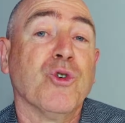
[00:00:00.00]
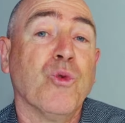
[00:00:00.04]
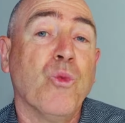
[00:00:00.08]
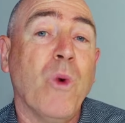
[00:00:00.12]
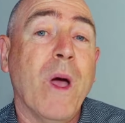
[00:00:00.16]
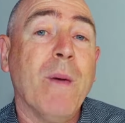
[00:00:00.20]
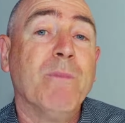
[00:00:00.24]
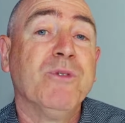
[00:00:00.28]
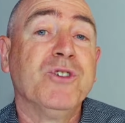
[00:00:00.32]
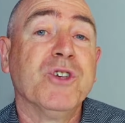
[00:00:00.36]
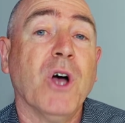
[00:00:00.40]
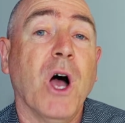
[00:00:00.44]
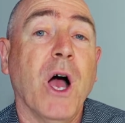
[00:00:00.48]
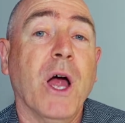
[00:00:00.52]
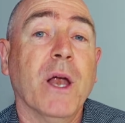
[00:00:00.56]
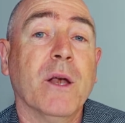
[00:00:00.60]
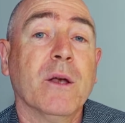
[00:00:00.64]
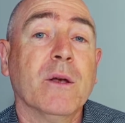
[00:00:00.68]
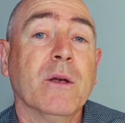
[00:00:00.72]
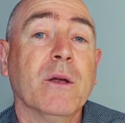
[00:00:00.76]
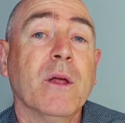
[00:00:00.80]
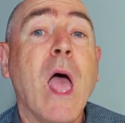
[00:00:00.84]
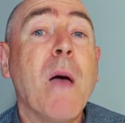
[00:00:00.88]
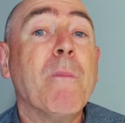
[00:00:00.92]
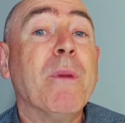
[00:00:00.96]
website,
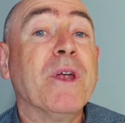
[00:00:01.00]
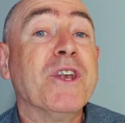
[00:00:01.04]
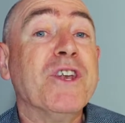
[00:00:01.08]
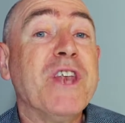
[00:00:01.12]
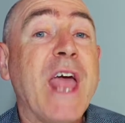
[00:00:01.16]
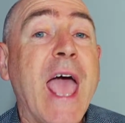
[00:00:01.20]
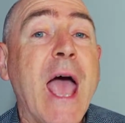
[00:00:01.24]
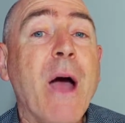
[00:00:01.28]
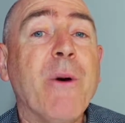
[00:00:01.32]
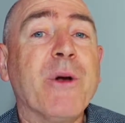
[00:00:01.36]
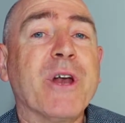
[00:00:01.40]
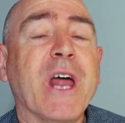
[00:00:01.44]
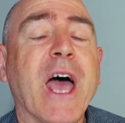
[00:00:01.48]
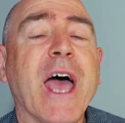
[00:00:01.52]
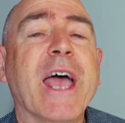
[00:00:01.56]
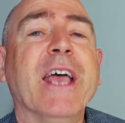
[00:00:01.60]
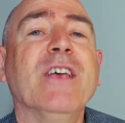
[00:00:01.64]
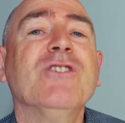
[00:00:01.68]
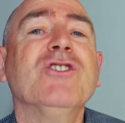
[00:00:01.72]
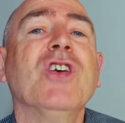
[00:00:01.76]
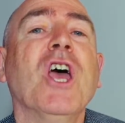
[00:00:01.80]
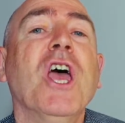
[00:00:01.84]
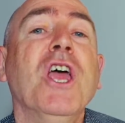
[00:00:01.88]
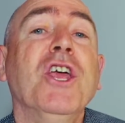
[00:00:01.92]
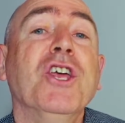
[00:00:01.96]
but
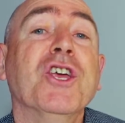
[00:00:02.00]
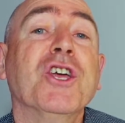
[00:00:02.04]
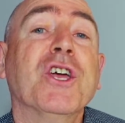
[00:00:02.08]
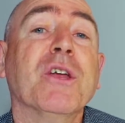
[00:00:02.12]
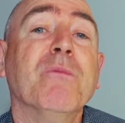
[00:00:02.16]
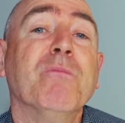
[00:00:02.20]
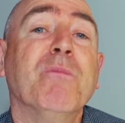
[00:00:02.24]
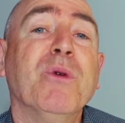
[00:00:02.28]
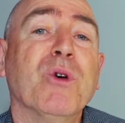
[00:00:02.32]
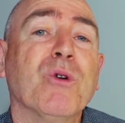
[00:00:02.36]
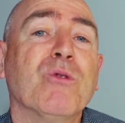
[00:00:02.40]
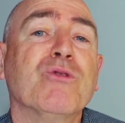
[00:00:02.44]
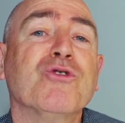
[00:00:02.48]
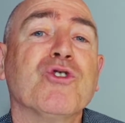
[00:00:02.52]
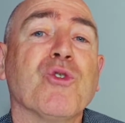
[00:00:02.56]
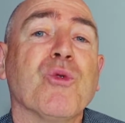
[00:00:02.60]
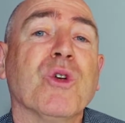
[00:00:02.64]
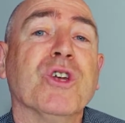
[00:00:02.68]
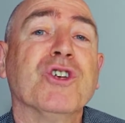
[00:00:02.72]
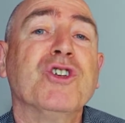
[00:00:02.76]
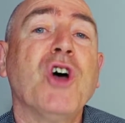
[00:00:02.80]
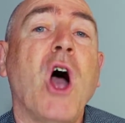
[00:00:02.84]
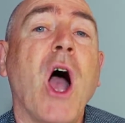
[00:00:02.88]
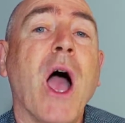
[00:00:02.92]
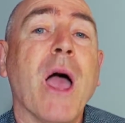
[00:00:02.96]
nowadays you can build your
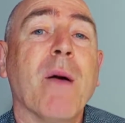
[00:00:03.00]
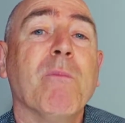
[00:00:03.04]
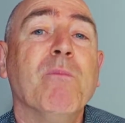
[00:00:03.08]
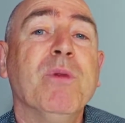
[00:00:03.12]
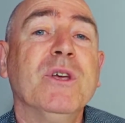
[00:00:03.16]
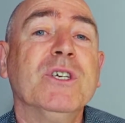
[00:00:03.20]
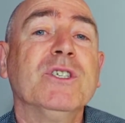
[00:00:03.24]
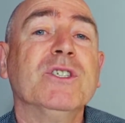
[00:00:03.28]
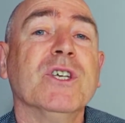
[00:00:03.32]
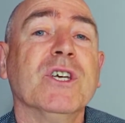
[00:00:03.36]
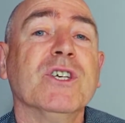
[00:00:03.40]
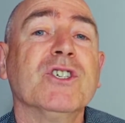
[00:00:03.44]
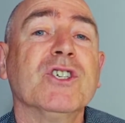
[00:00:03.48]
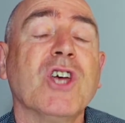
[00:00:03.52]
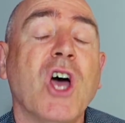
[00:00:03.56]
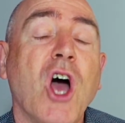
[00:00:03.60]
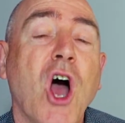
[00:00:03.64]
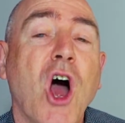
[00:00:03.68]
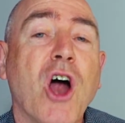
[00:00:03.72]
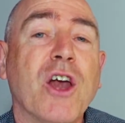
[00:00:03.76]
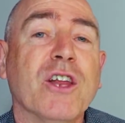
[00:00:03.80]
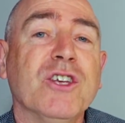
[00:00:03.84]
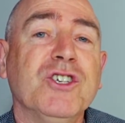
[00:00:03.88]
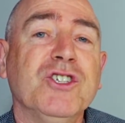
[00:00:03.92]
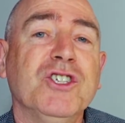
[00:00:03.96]
entire business
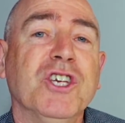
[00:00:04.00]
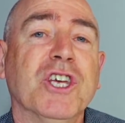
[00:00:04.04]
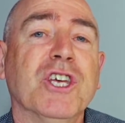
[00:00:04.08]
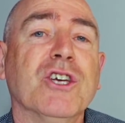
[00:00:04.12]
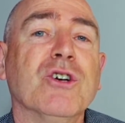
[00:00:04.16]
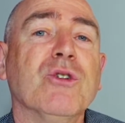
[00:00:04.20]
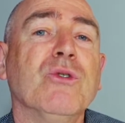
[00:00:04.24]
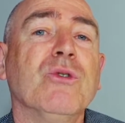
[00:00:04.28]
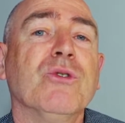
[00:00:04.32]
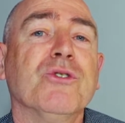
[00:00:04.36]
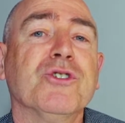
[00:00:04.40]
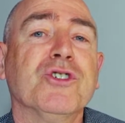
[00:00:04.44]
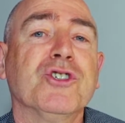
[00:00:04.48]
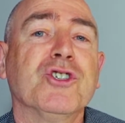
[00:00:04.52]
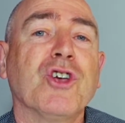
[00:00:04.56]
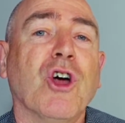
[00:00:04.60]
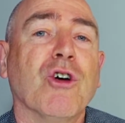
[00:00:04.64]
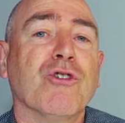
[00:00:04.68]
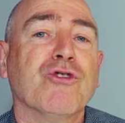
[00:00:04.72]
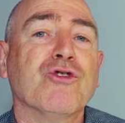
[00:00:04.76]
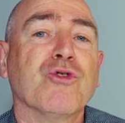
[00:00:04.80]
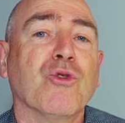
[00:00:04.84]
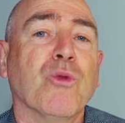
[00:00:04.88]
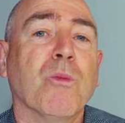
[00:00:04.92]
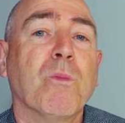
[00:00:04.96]
on a single
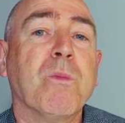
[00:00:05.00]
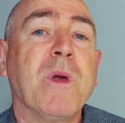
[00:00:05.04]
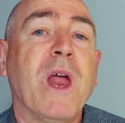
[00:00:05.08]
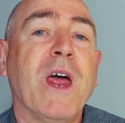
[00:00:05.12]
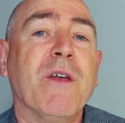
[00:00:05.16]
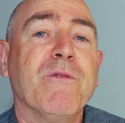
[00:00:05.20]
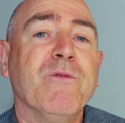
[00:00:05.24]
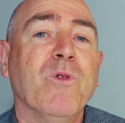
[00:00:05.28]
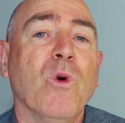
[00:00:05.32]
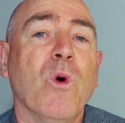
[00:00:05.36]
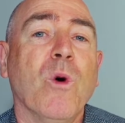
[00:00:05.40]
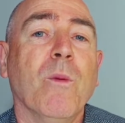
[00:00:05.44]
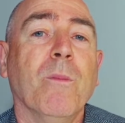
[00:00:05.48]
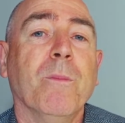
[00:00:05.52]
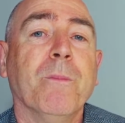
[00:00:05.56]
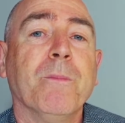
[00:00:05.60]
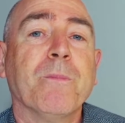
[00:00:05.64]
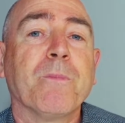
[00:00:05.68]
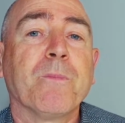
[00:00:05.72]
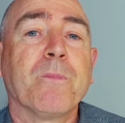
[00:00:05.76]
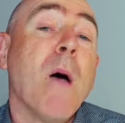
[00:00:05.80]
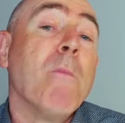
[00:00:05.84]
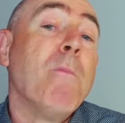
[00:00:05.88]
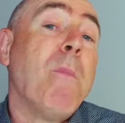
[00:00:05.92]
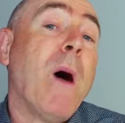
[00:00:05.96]
social platform.
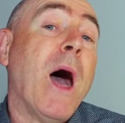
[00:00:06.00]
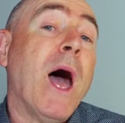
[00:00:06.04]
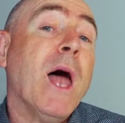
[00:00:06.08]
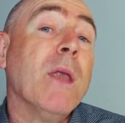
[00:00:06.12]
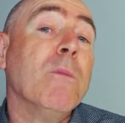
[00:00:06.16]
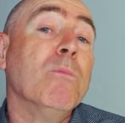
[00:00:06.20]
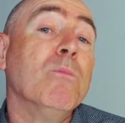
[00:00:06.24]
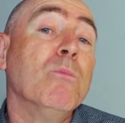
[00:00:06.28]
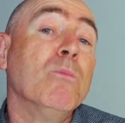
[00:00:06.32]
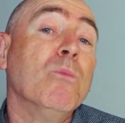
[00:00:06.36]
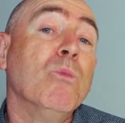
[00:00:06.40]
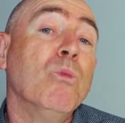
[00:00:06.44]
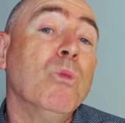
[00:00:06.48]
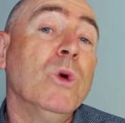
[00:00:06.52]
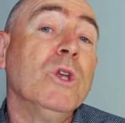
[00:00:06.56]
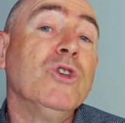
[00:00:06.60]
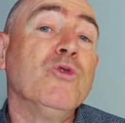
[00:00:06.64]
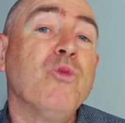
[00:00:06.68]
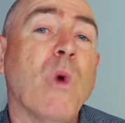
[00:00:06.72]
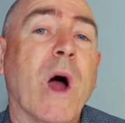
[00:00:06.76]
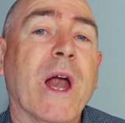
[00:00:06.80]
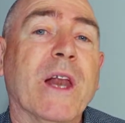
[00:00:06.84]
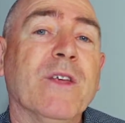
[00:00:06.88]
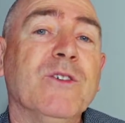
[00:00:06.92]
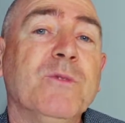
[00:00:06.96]
But which
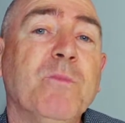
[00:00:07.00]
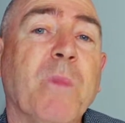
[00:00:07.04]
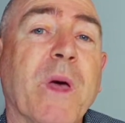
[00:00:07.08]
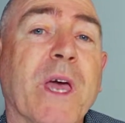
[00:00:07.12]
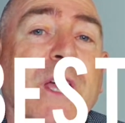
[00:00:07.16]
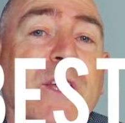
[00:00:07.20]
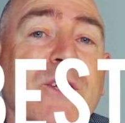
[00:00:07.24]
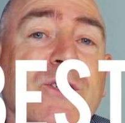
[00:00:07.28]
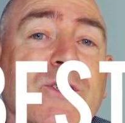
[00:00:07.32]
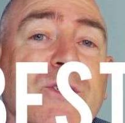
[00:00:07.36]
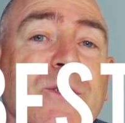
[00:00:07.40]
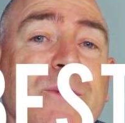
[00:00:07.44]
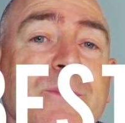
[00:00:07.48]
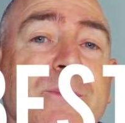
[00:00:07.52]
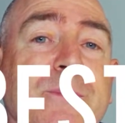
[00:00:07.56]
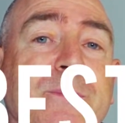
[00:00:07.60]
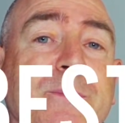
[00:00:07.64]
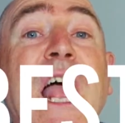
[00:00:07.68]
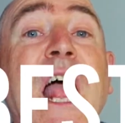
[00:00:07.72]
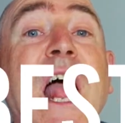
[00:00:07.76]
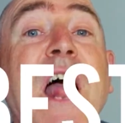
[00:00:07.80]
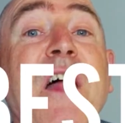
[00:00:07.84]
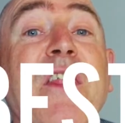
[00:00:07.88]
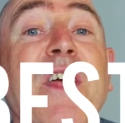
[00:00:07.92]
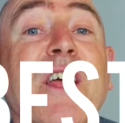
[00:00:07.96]
one is best?
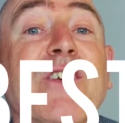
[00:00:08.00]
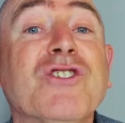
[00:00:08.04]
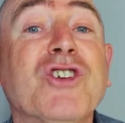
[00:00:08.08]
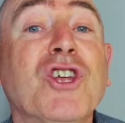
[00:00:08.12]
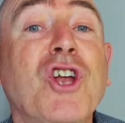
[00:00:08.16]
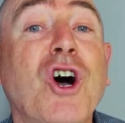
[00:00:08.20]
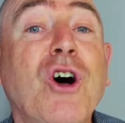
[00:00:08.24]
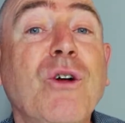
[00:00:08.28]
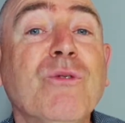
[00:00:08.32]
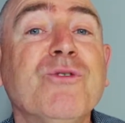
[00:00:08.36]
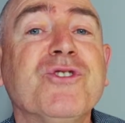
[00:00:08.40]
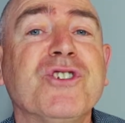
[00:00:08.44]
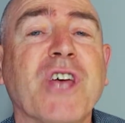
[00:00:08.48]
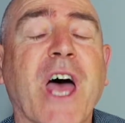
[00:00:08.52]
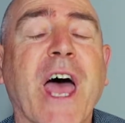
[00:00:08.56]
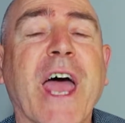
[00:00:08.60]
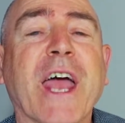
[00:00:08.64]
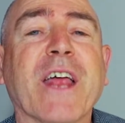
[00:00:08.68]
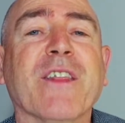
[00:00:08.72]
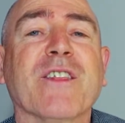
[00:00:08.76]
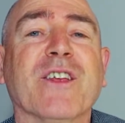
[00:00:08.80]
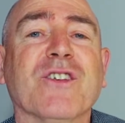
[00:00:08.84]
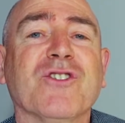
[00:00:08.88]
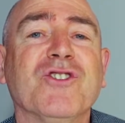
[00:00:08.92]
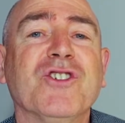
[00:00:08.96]
There's an old
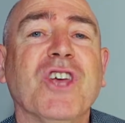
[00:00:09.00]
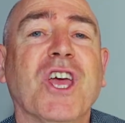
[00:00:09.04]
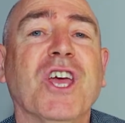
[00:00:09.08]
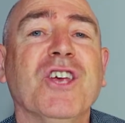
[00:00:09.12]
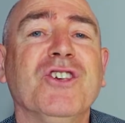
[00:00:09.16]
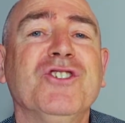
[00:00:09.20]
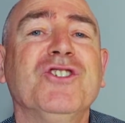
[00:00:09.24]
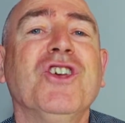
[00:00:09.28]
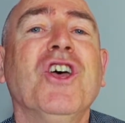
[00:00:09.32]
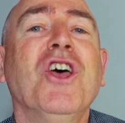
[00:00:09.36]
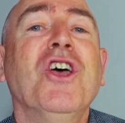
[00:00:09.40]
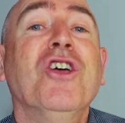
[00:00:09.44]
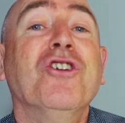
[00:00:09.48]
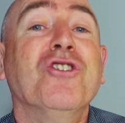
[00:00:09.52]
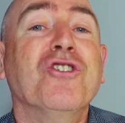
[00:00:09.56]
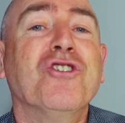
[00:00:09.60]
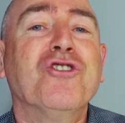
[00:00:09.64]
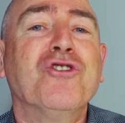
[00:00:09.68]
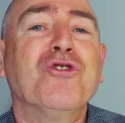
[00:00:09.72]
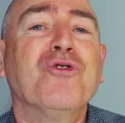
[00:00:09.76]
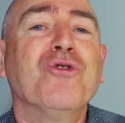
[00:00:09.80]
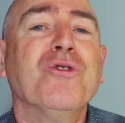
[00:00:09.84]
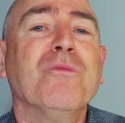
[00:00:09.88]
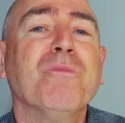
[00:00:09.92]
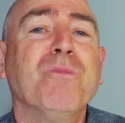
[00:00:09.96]
saying that says you
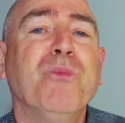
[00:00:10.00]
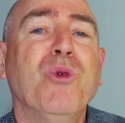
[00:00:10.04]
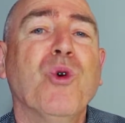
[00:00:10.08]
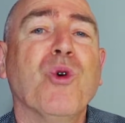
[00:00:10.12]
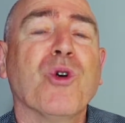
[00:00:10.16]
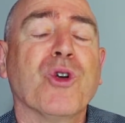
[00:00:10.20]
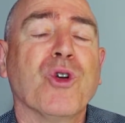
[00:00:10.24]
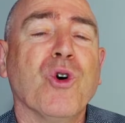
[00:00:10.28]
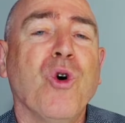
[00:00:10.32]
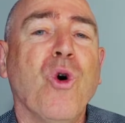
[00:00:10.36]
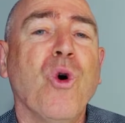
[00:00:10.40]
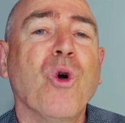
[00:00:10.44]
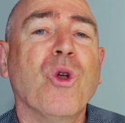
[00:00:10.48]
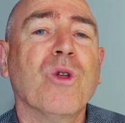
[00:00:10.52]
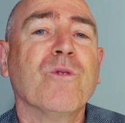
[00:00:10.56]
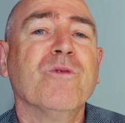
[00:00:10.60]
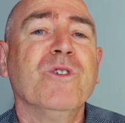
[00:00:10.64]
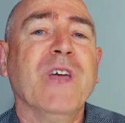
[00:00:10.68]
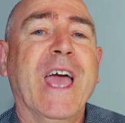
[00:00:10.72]
shouldn't put all of your